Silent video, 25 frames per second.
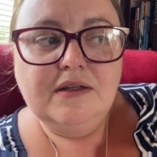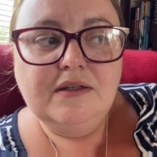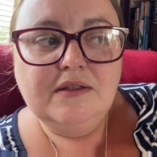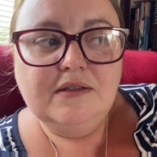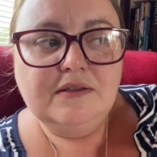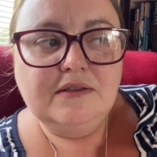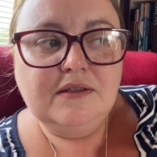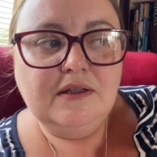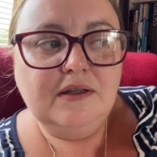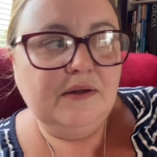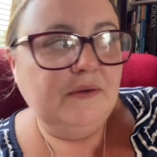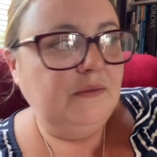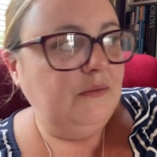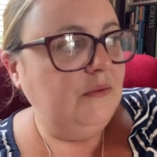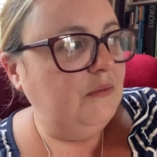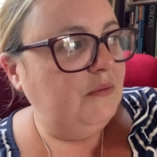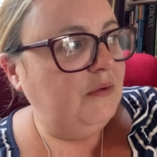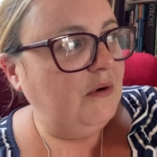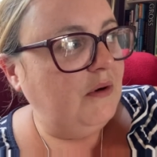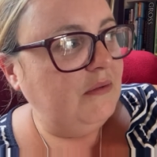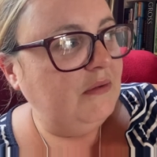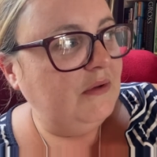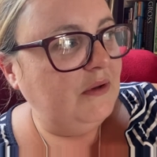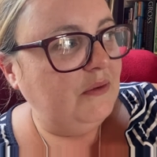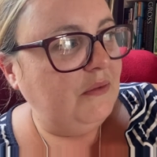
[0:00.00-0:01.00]
So we'll
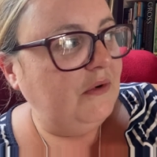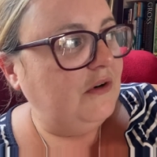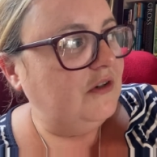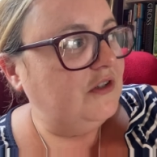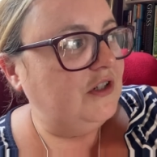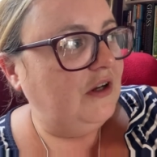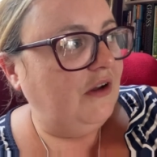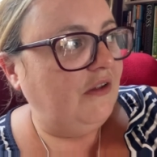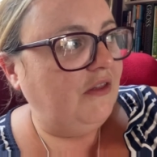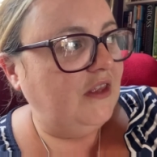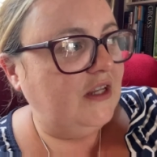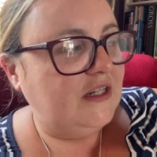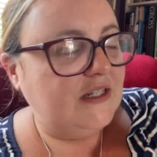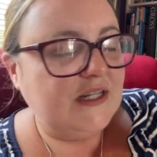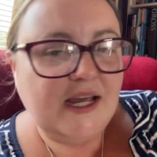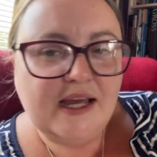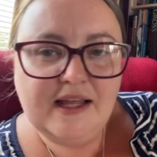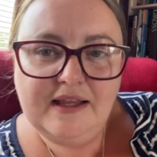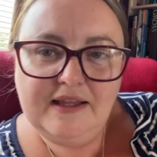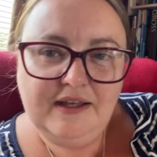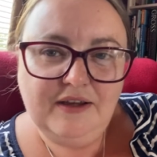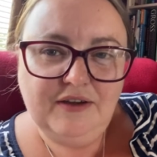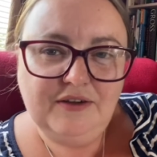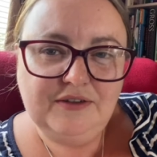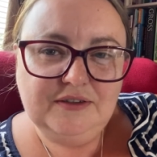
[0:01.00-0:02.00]
probably watch it on the
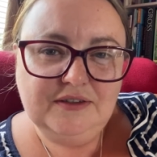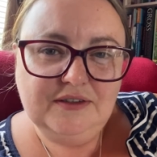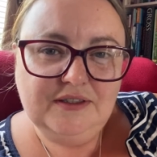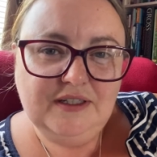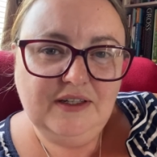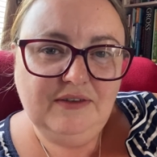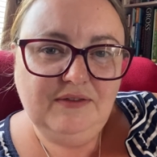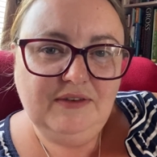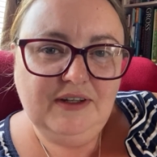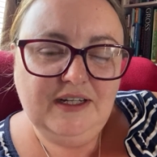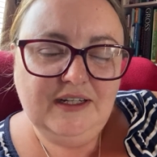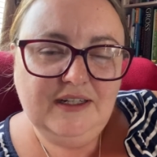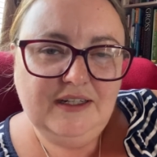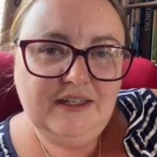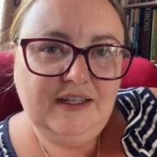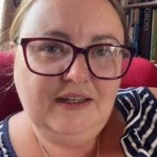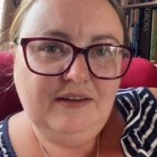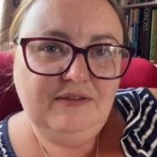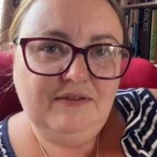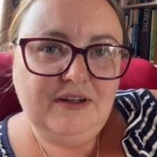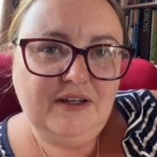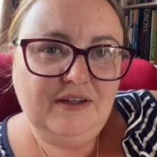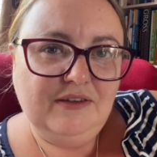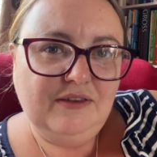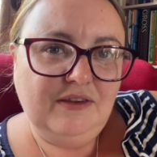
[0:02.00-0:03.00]
telly on
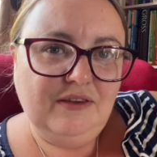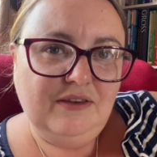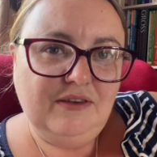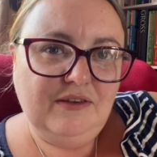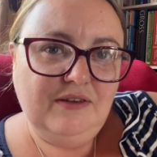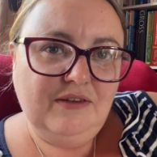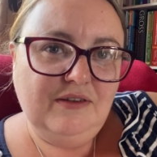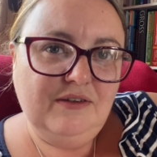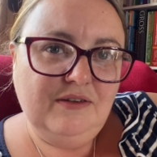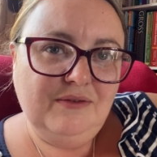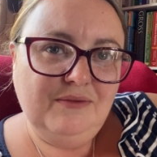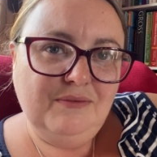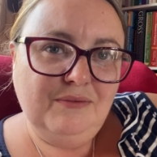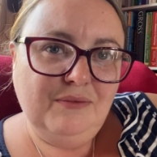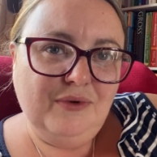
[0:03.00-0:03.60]
DVD rather than